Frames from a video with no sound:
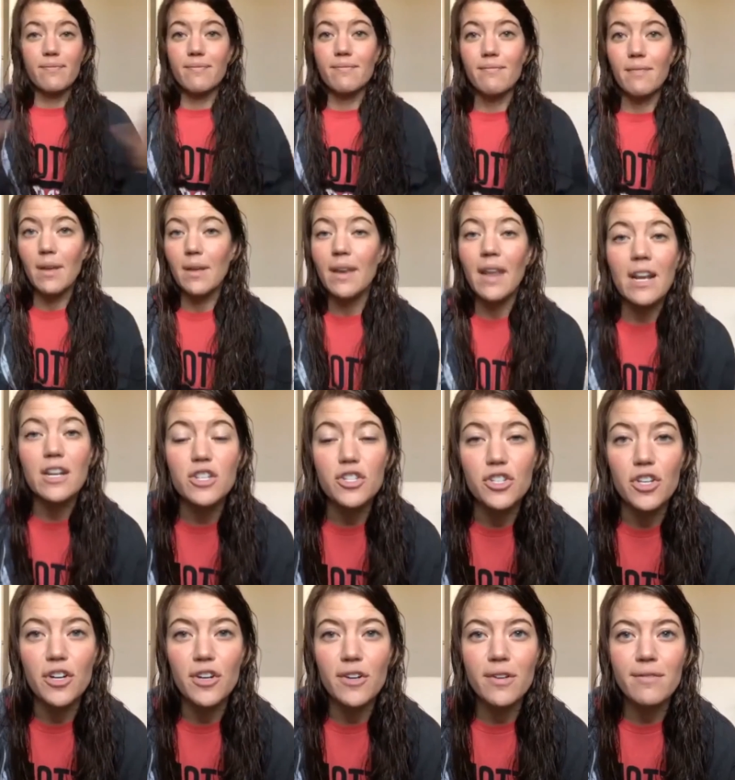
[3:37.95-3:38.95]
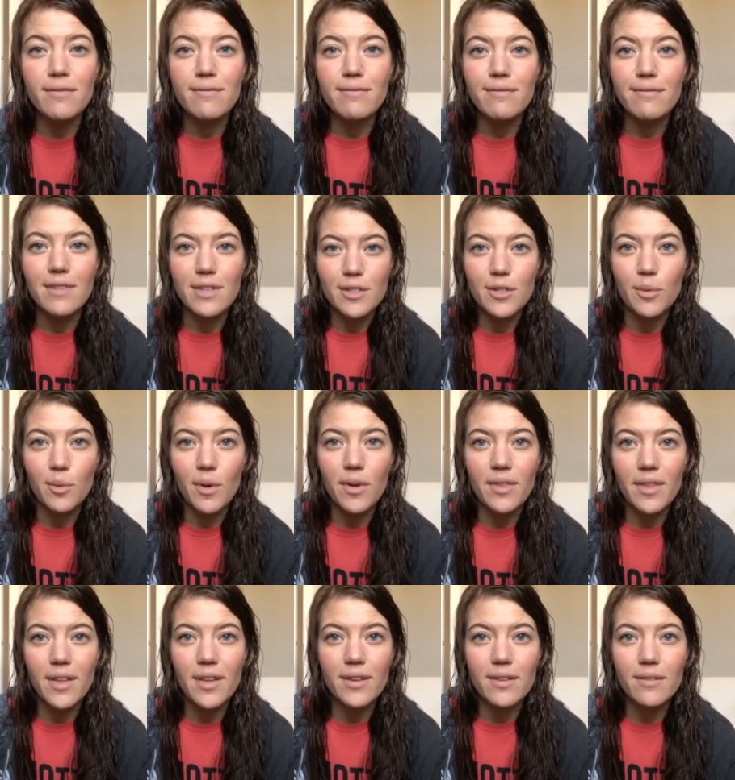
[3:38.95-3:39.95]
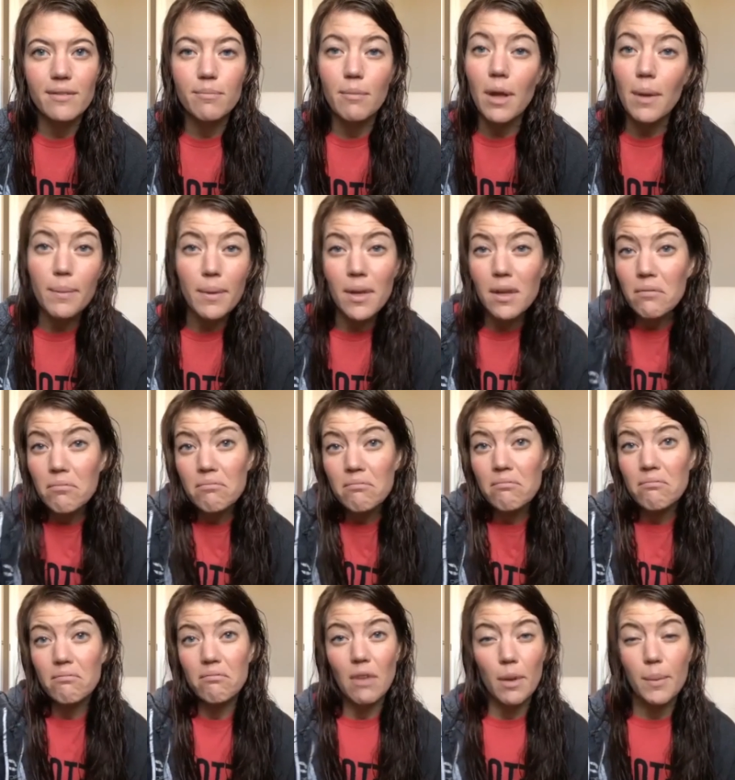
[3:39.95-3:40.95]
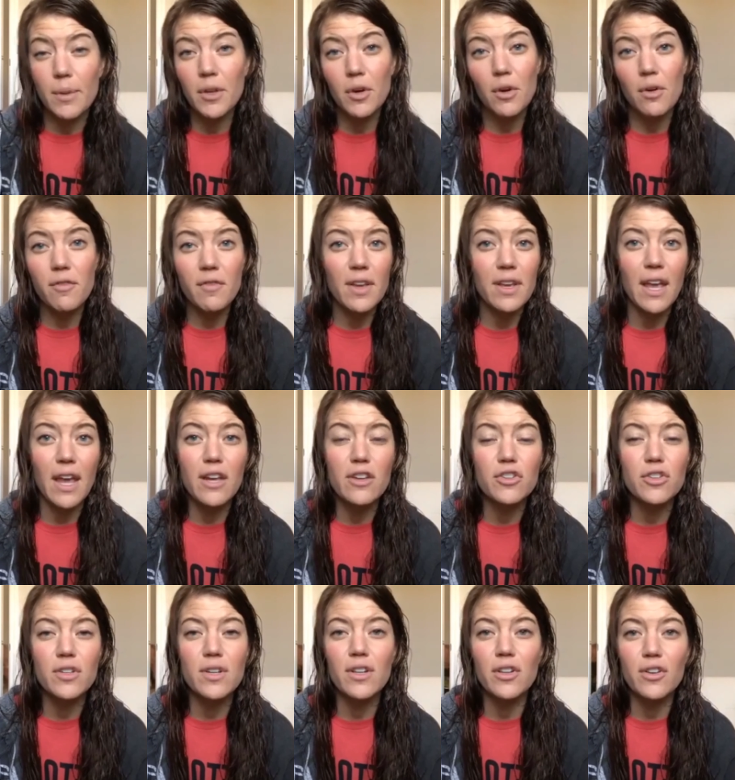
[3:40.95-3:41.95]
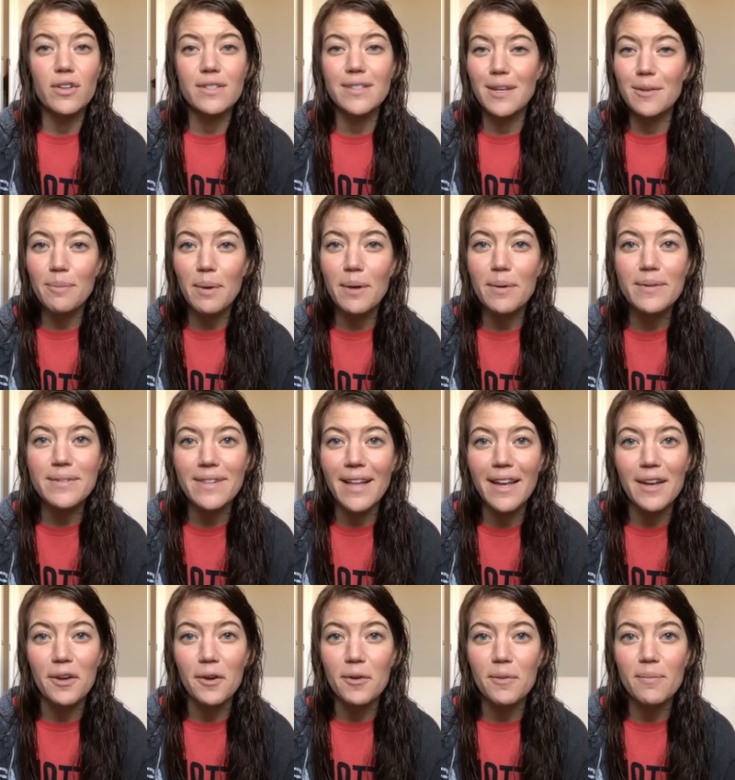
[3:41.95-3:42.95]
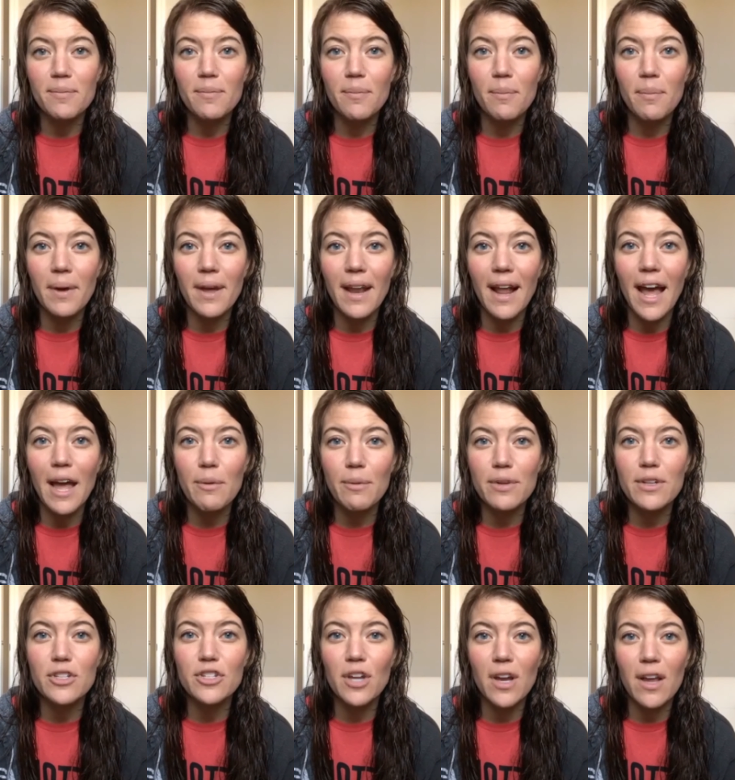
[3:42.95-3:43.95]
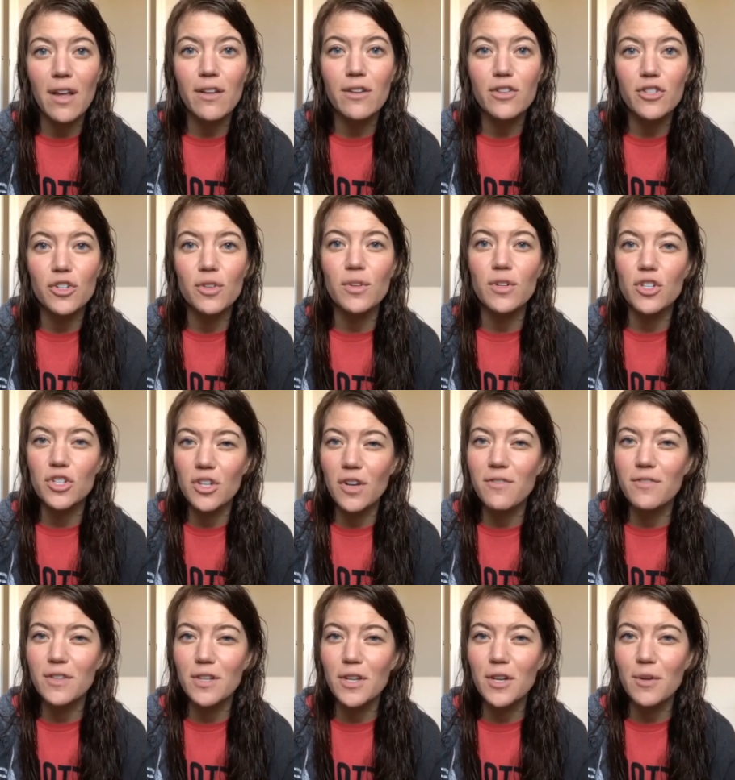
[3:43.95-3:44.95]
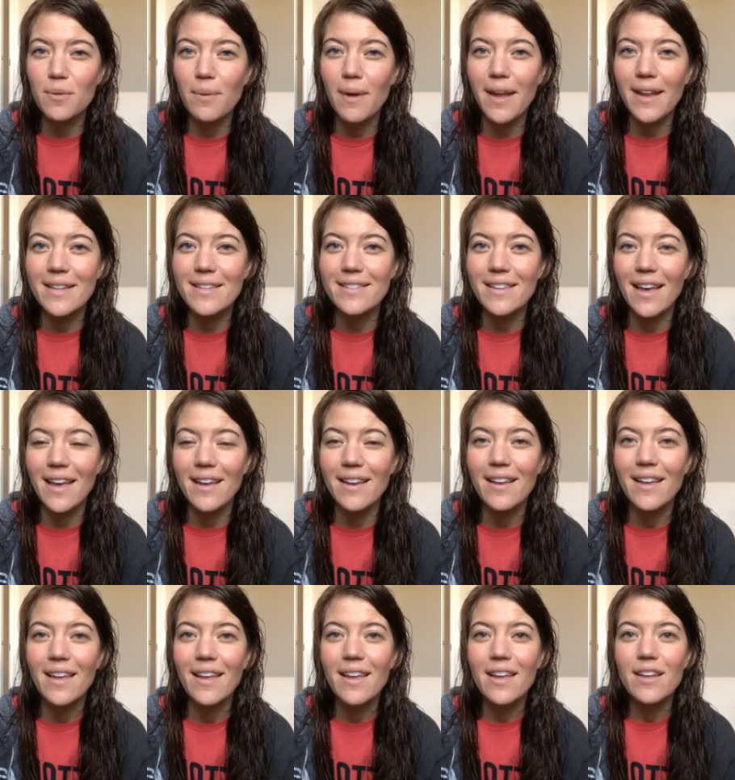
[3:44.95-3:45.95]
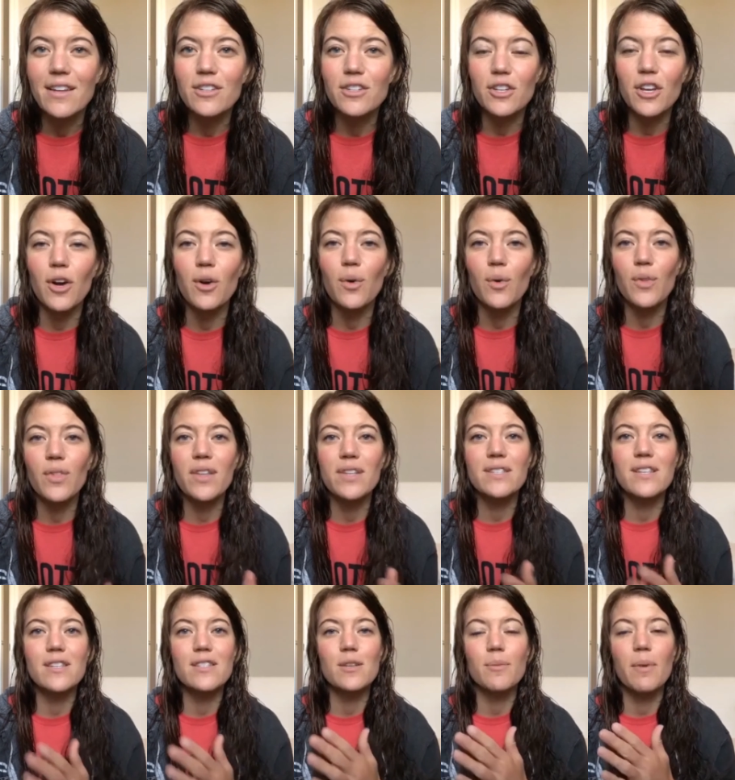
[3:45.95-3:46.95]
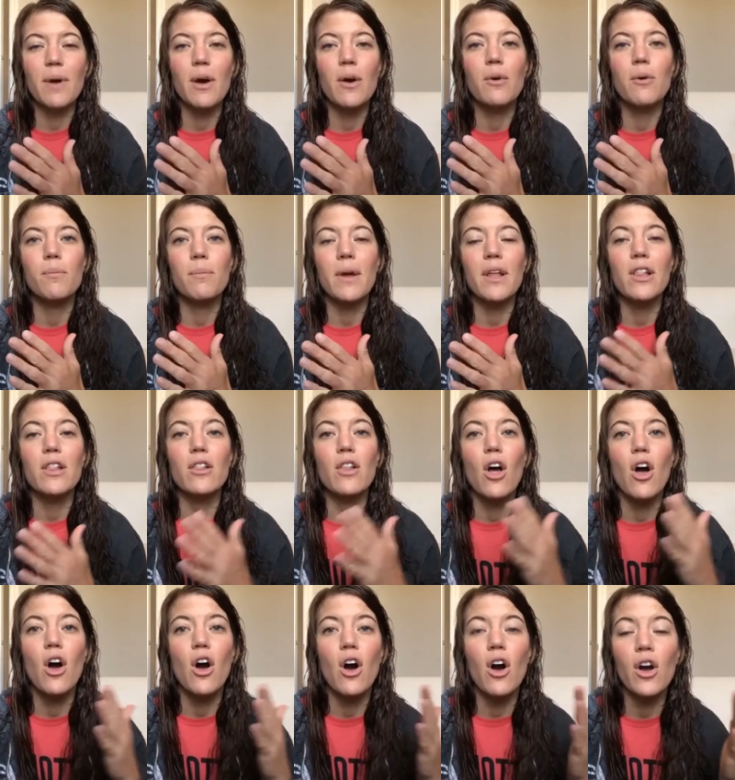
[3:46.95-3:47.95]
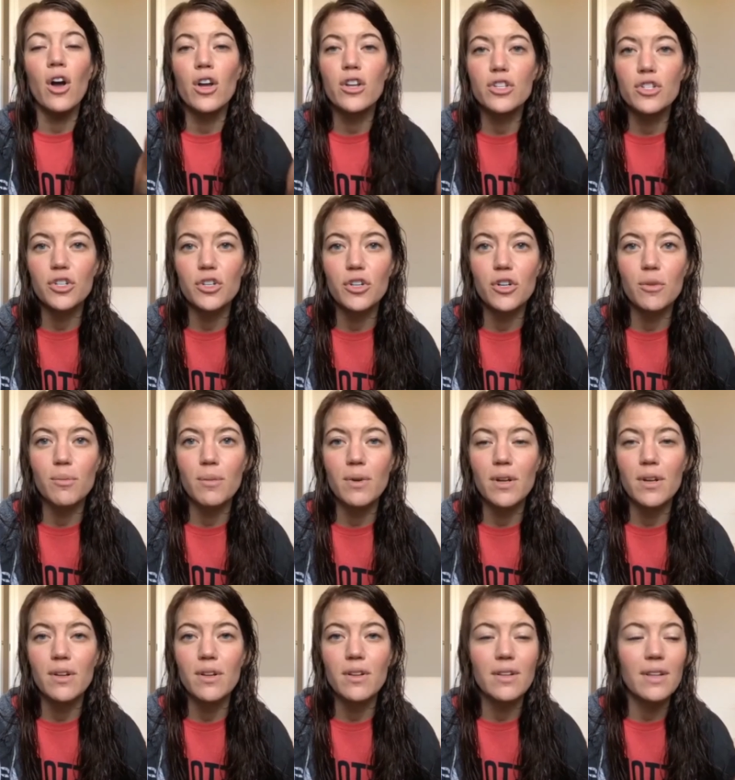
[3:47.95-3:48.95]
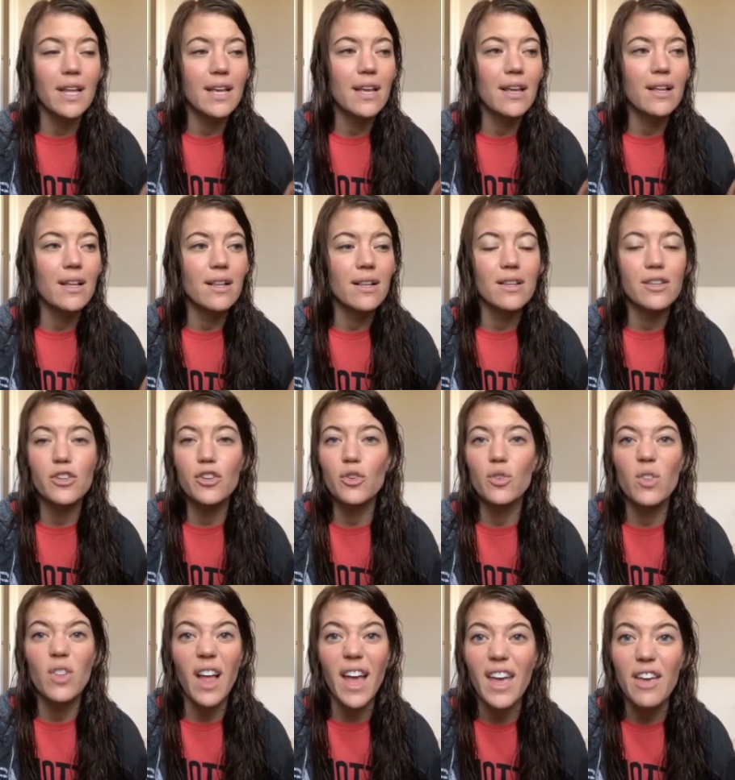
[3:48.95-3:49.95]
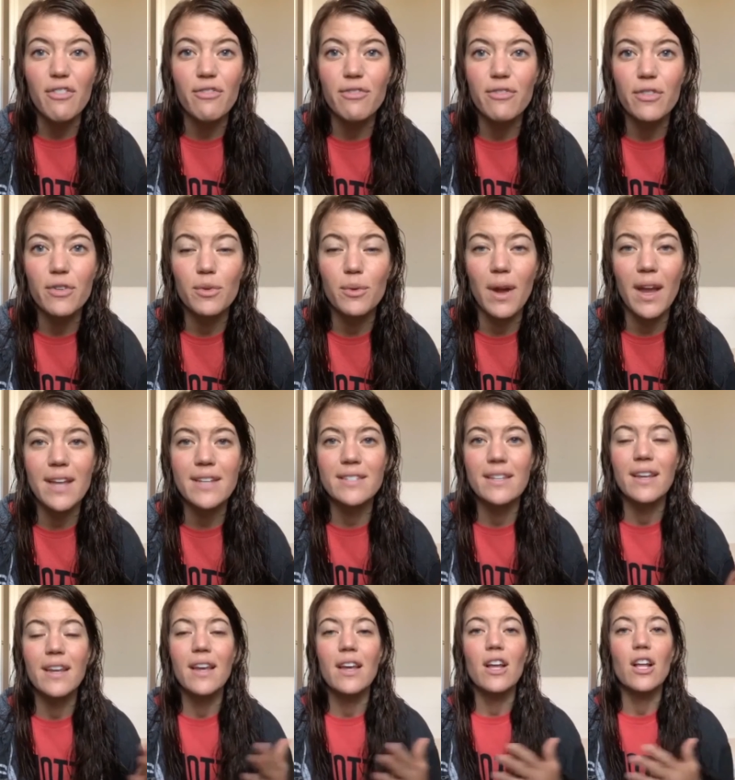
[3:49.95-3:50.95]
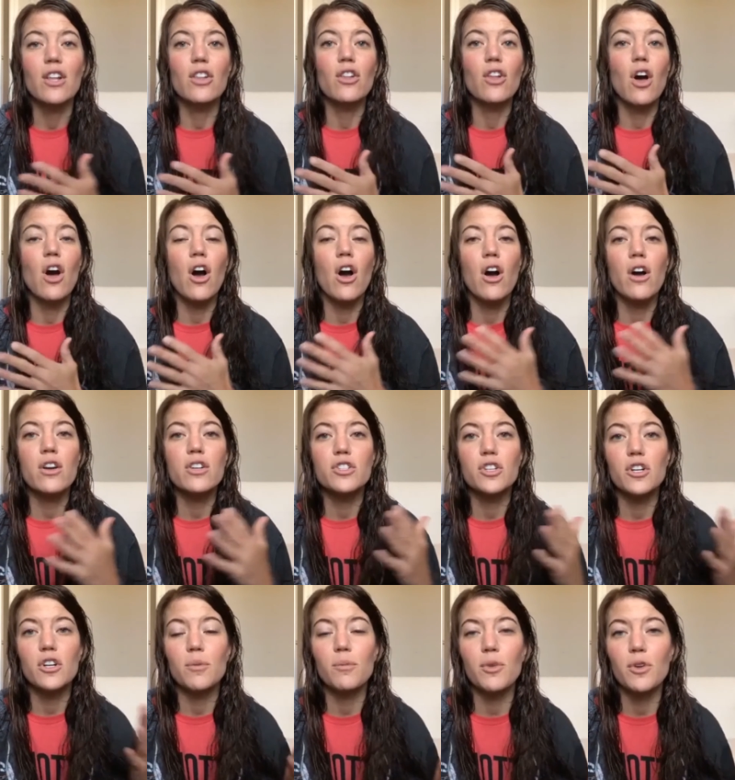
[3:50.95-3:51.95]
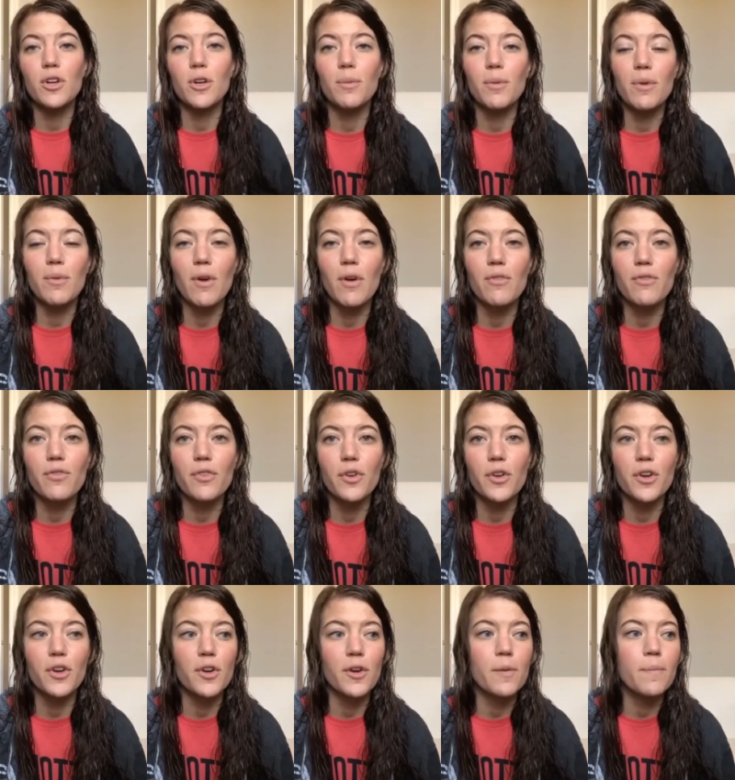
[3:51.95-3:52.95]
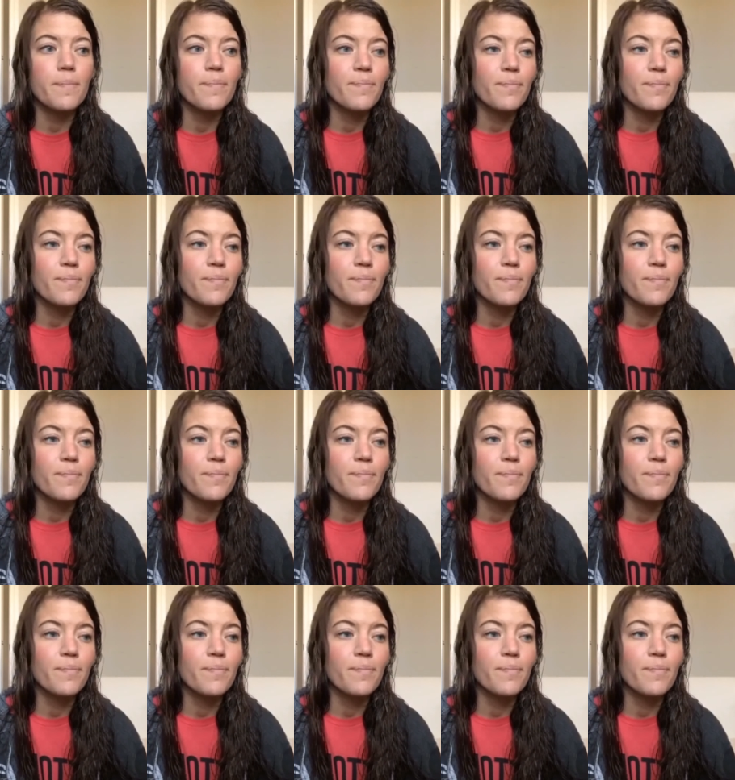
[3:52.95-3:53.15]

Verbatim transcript: next year, is it worth it? Maybe. Maybe to go on vacation and look 10 pounds lighter. But I would challenge you in shifting your mindset to go, this is about my long term, like your life, right? Long term, you're going to be around for your